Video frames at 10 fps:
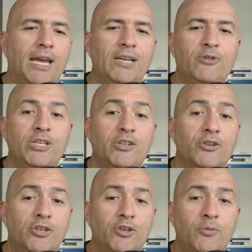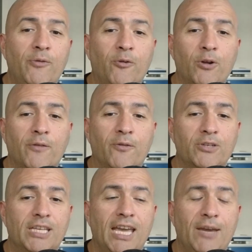Entries are due before the
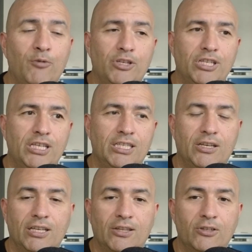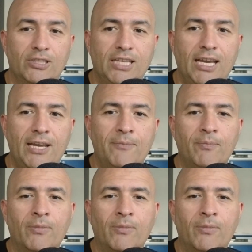first game, which is on a Thursday.